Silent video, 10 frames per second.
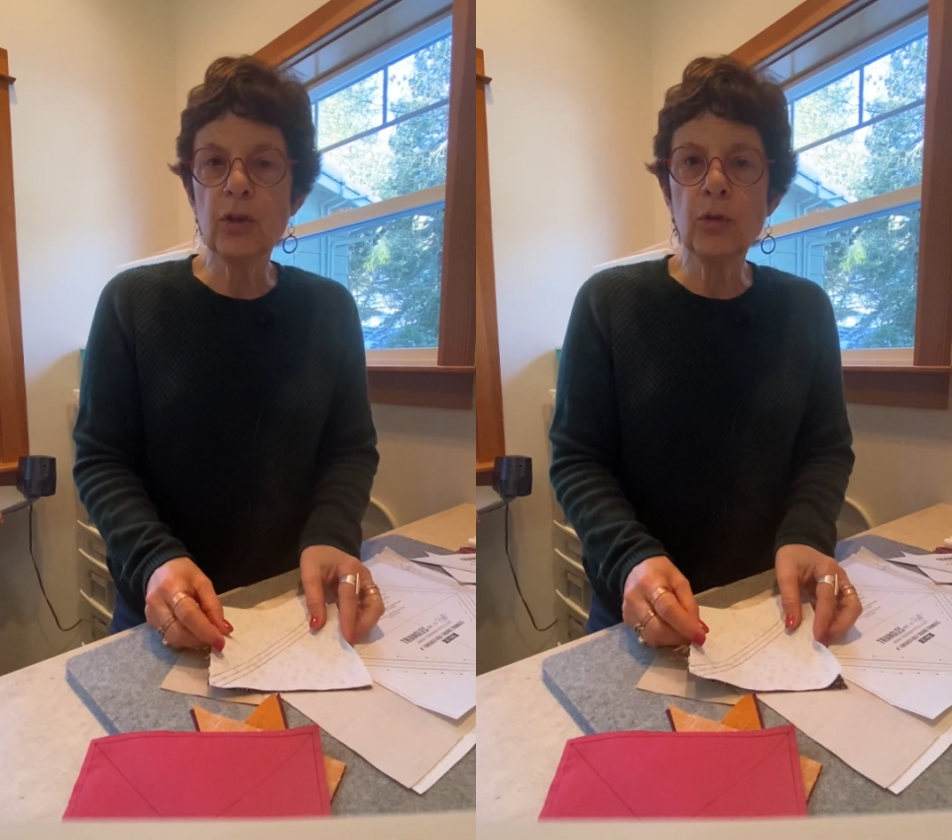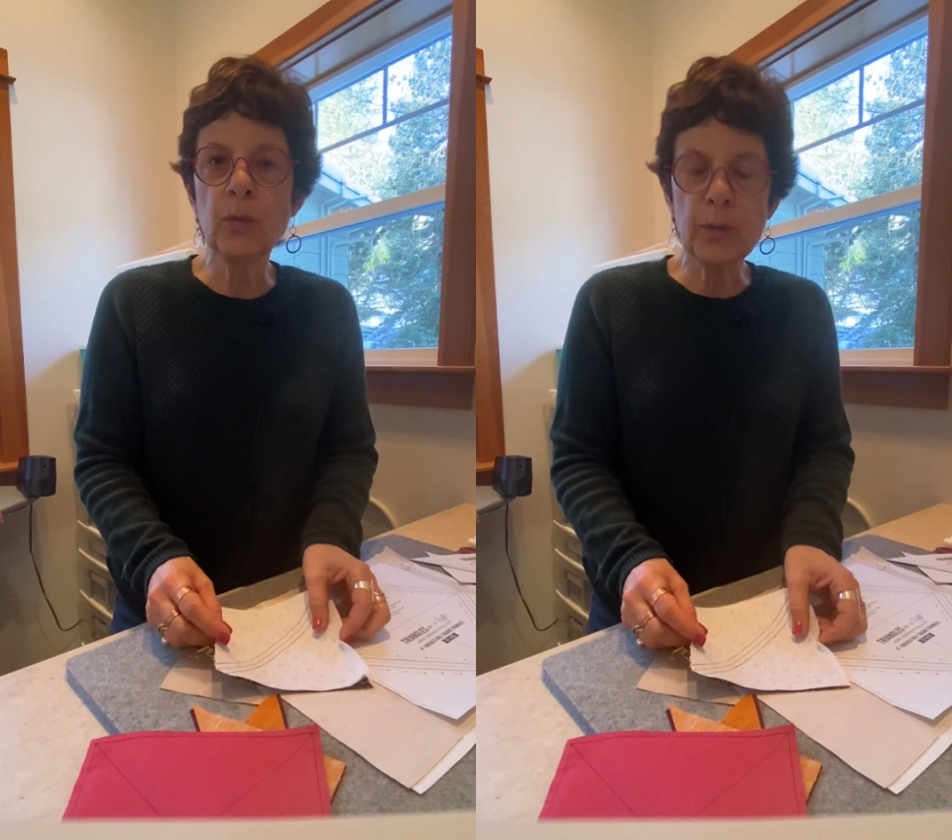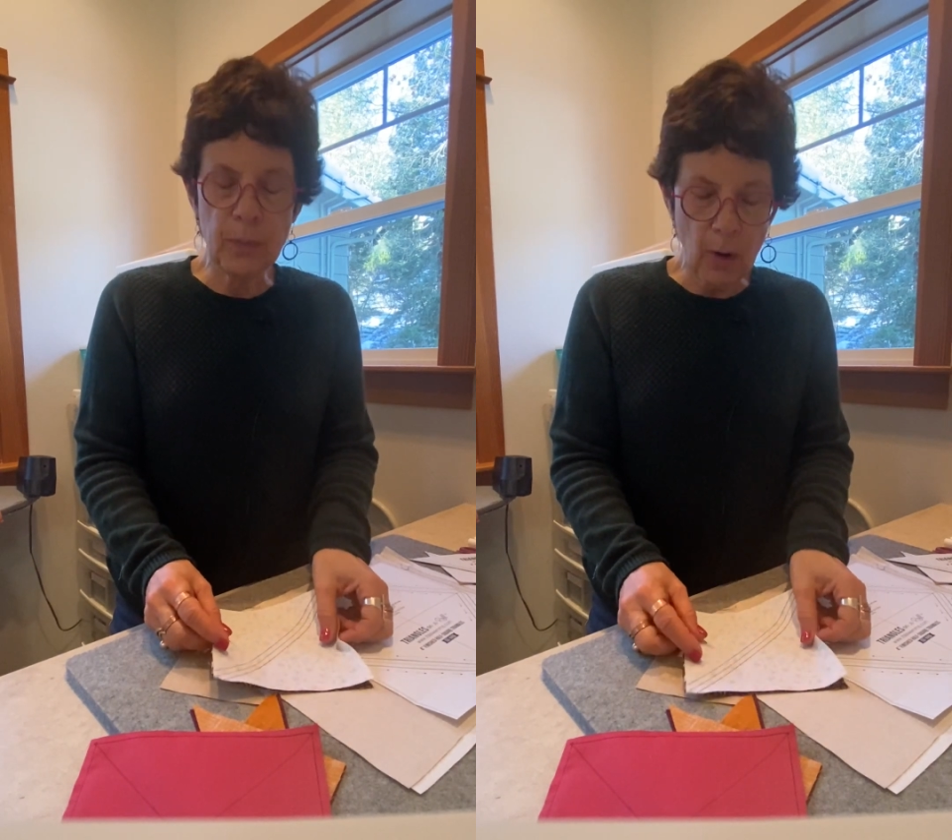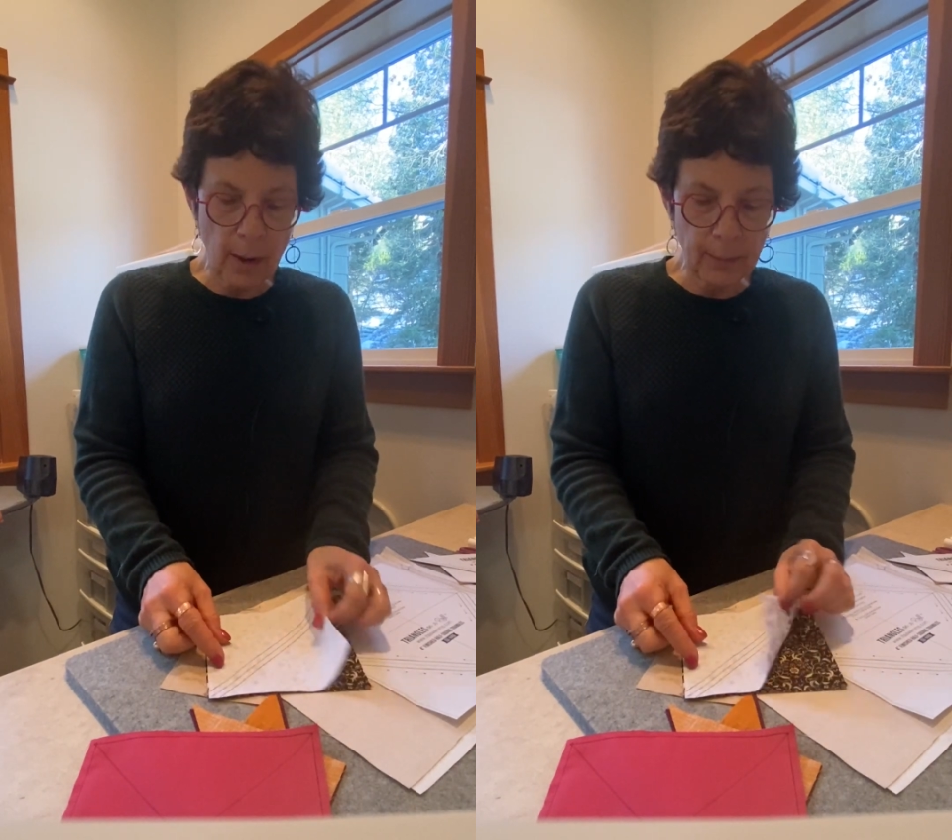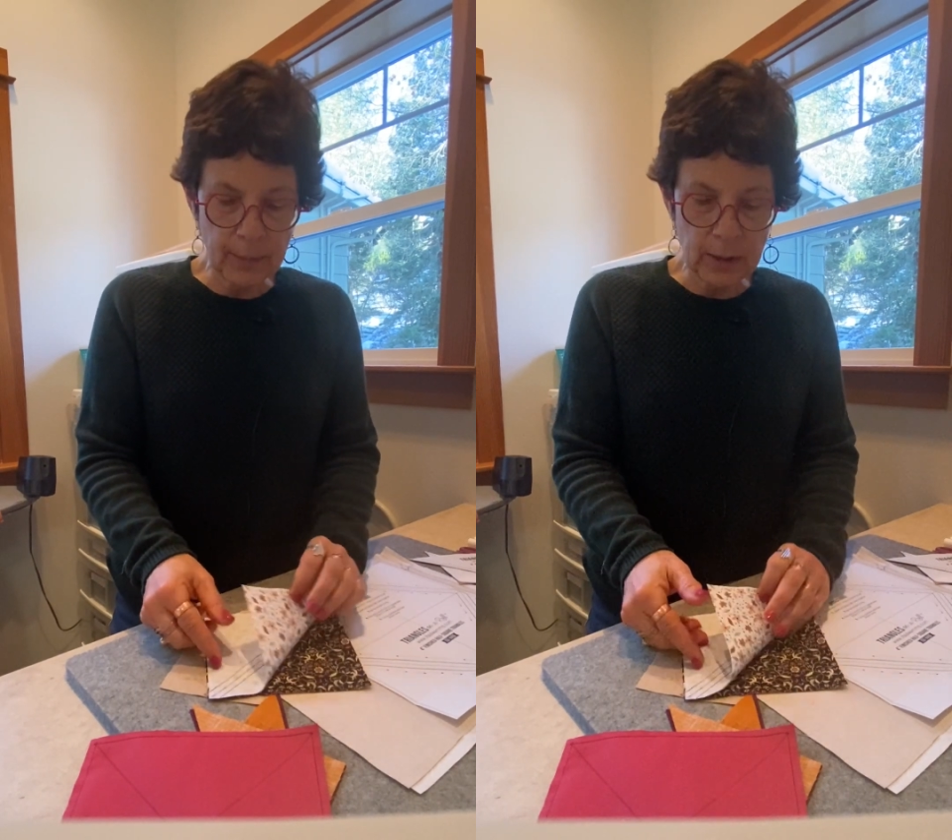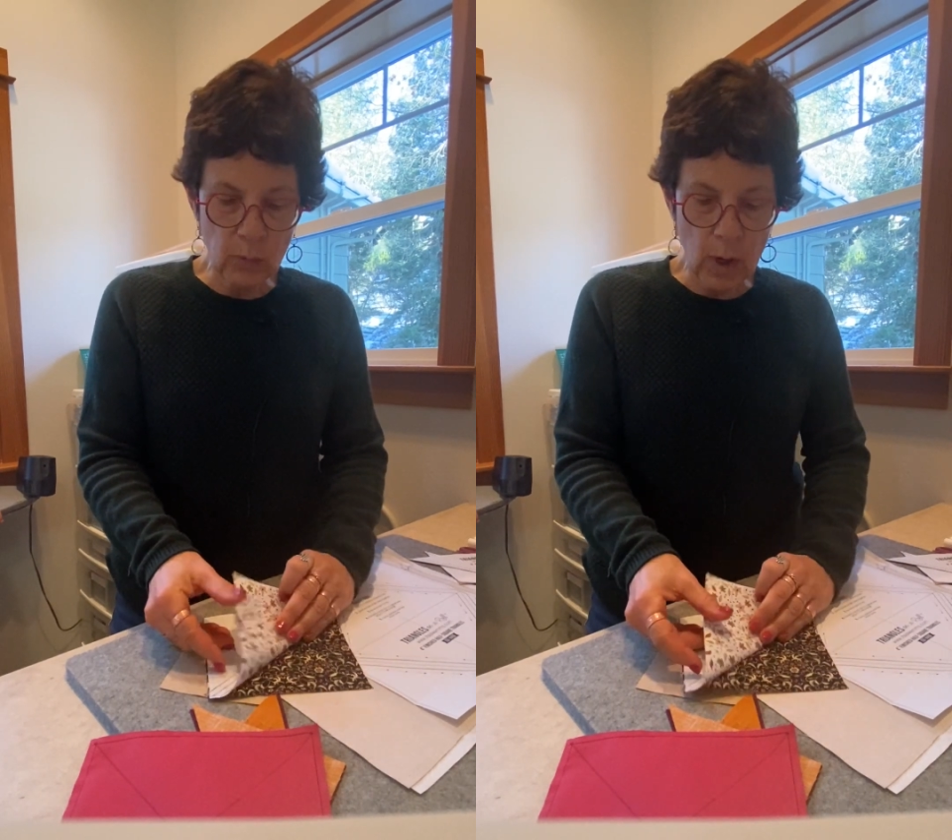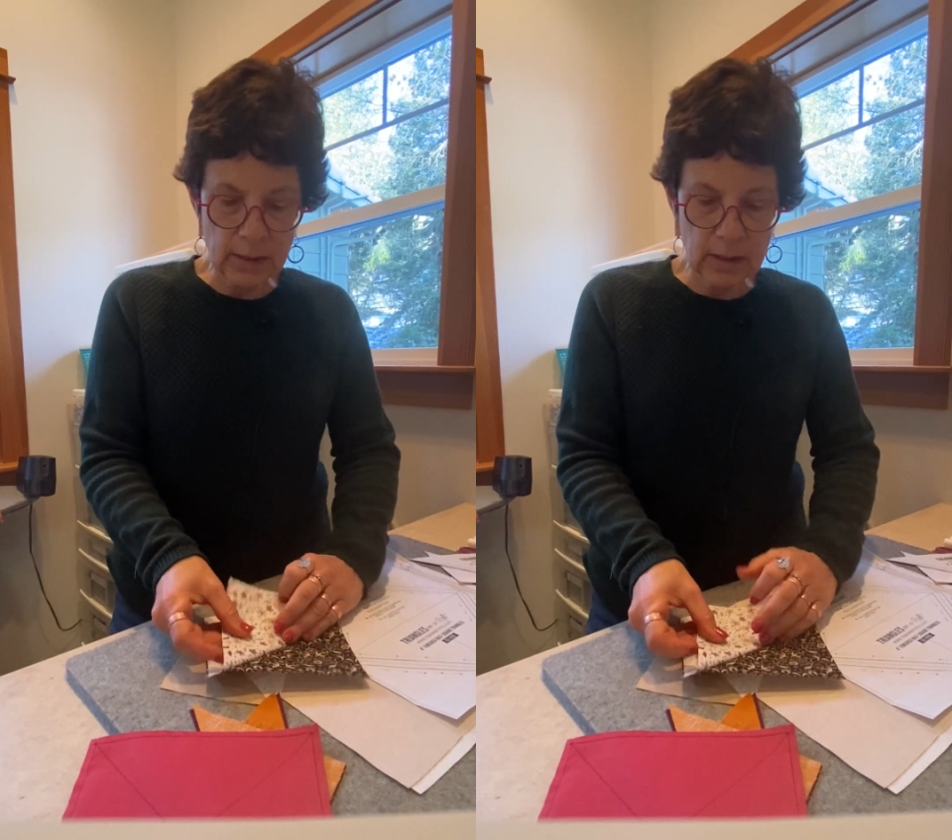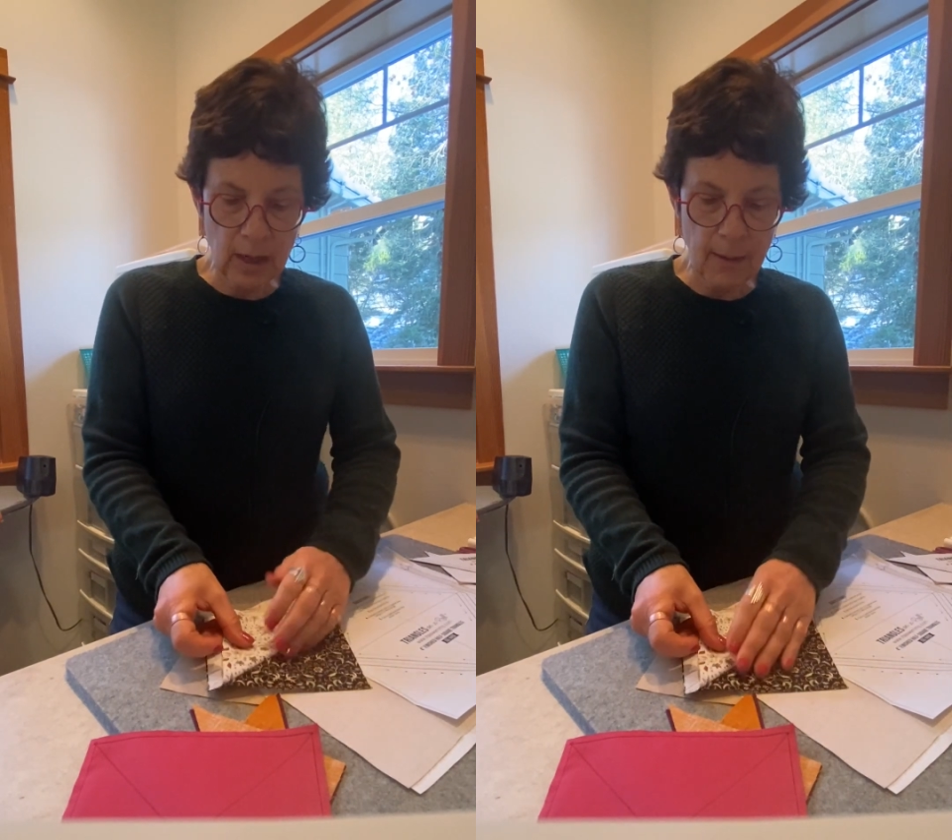you would probably
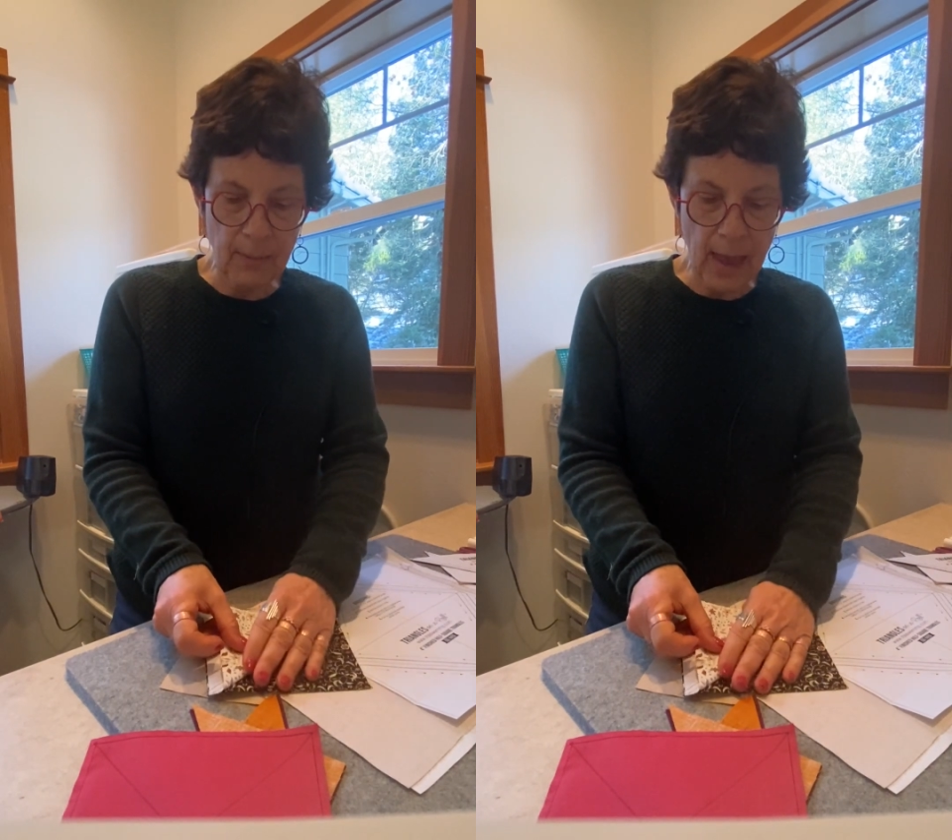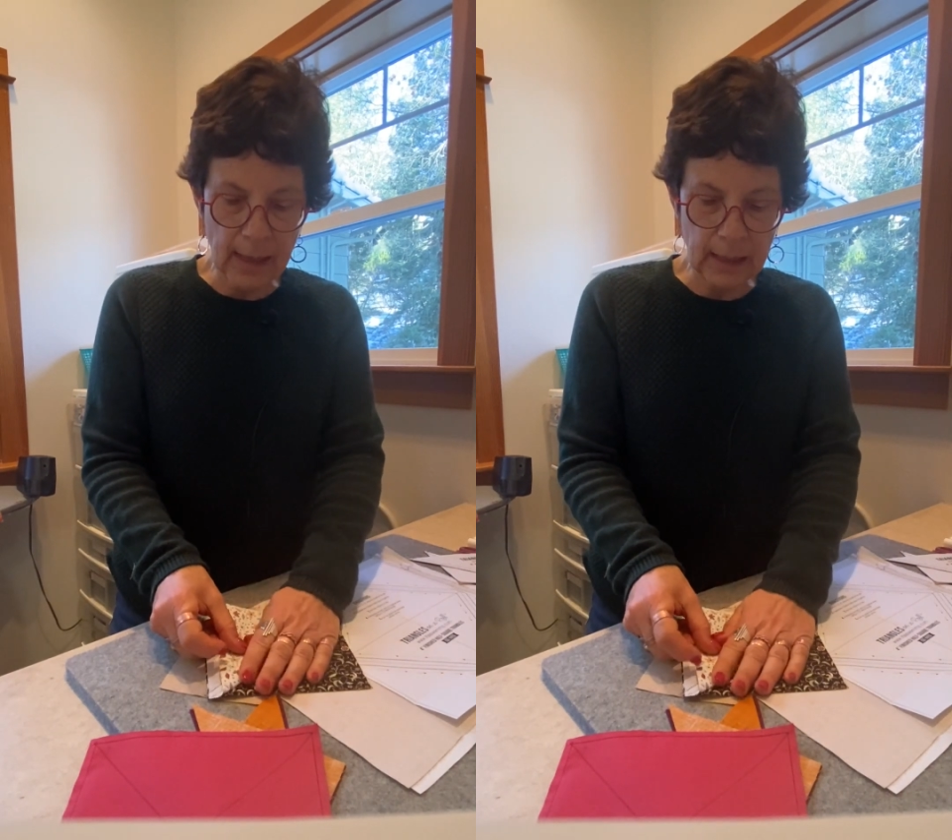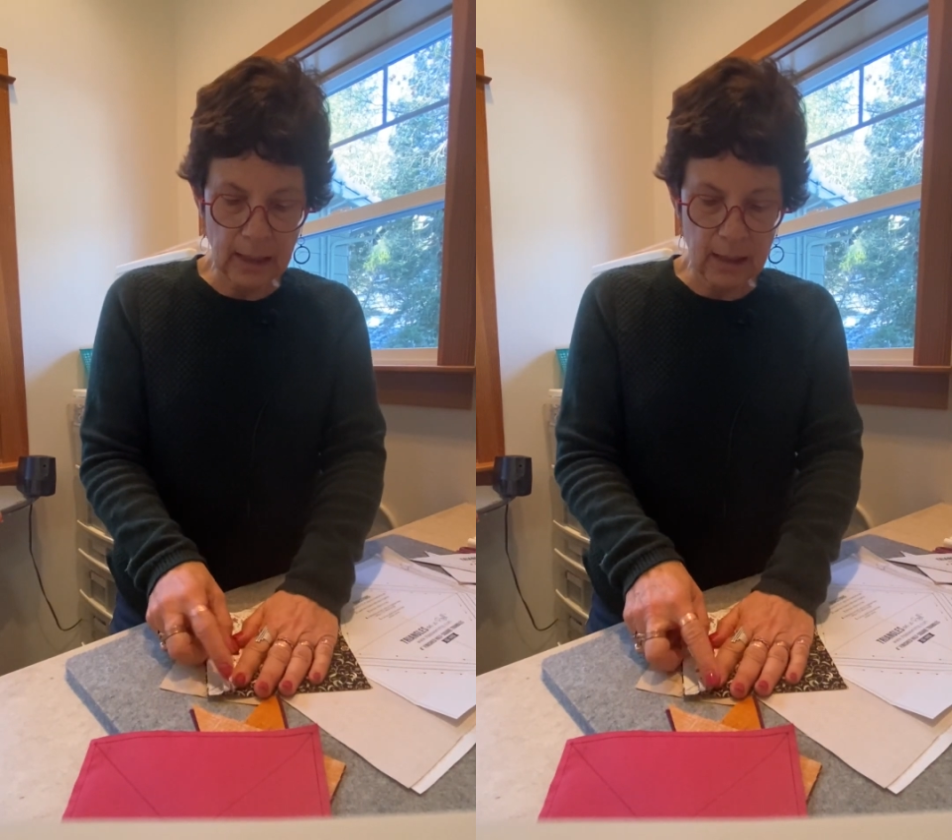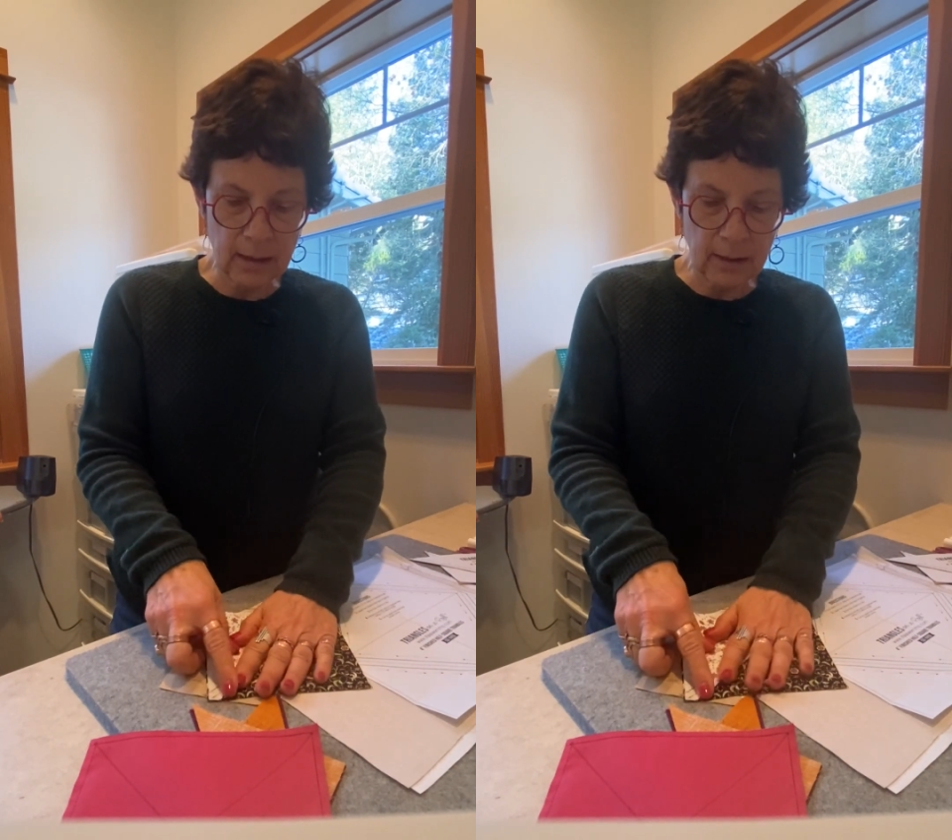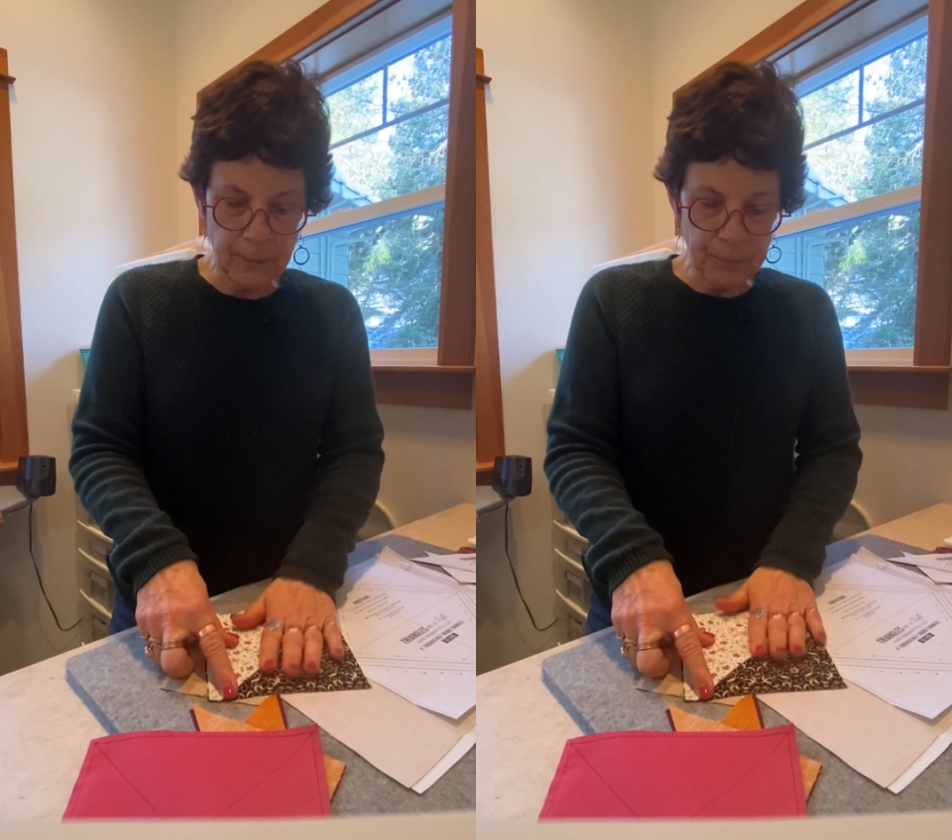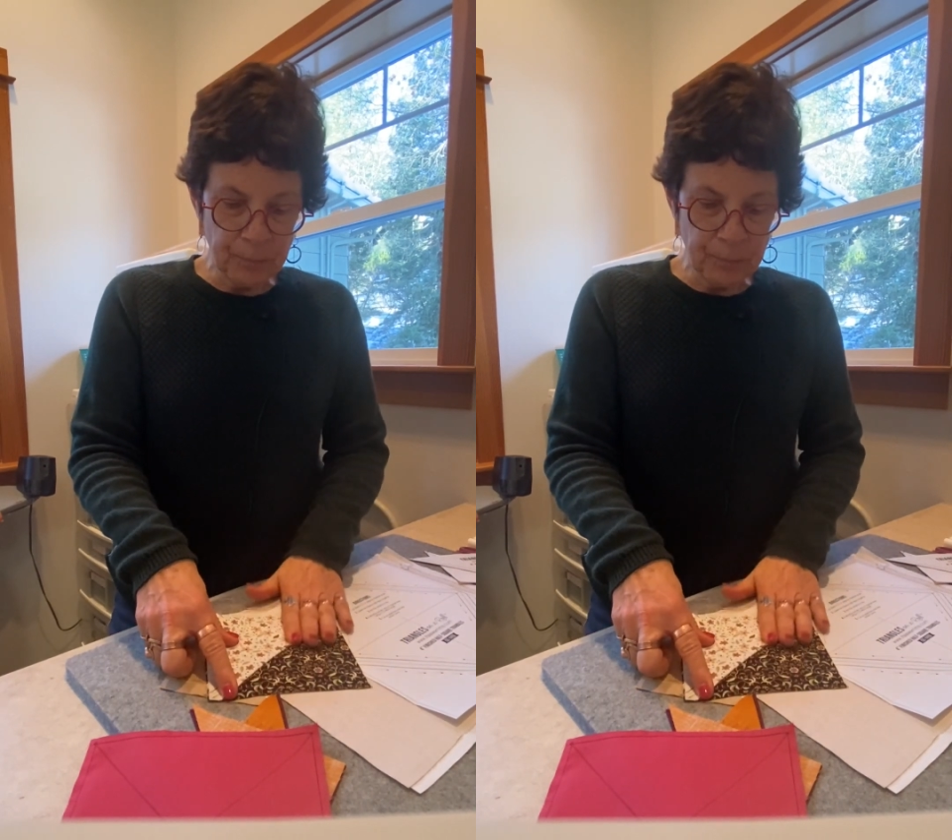want to come back in